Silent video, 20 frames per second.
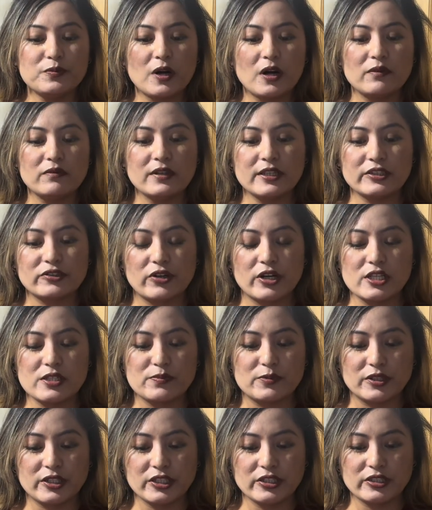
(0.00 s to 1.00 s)
public
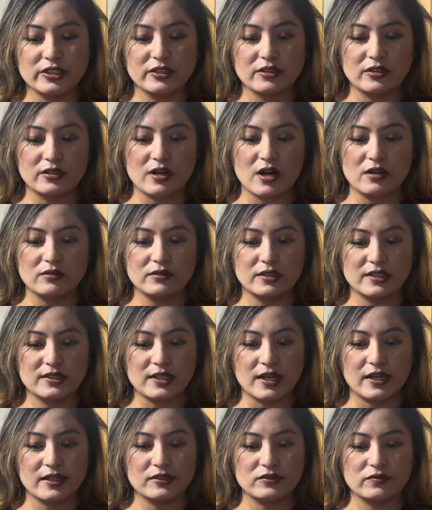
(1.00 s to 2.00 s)
transportation around the
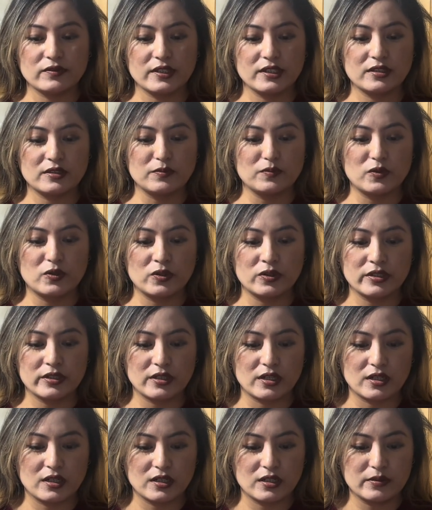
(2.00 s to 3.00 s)
site with more
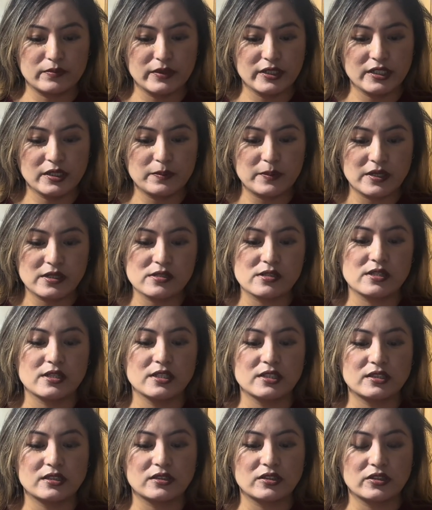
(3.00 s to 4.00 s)

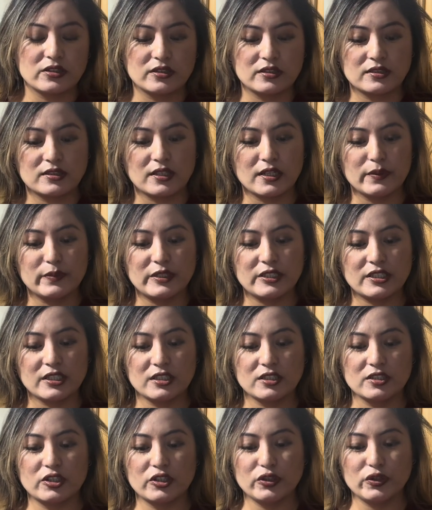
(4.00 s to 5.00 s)
minibuses, thus
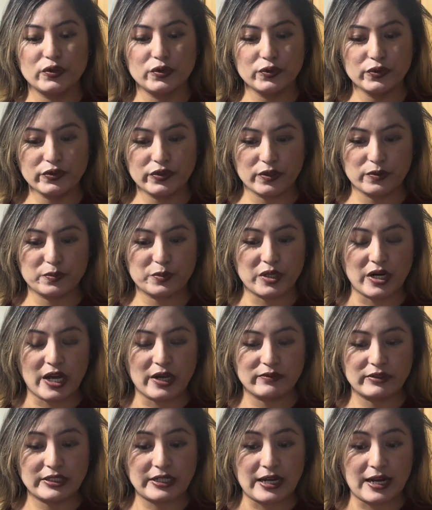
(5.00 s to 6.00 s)
limiting the use of
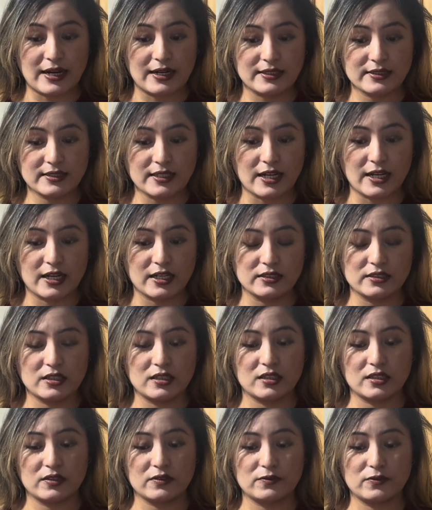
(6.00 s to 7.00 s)
private cars and
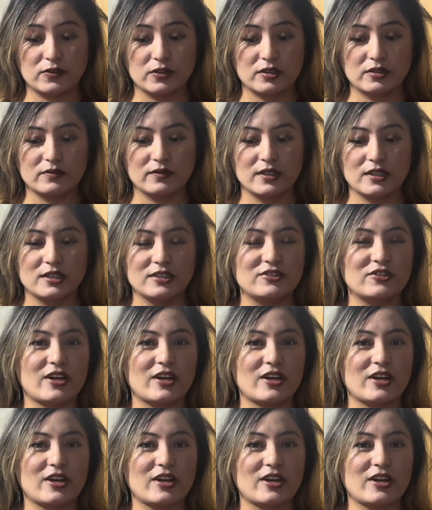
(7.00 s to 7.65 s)
four-wheel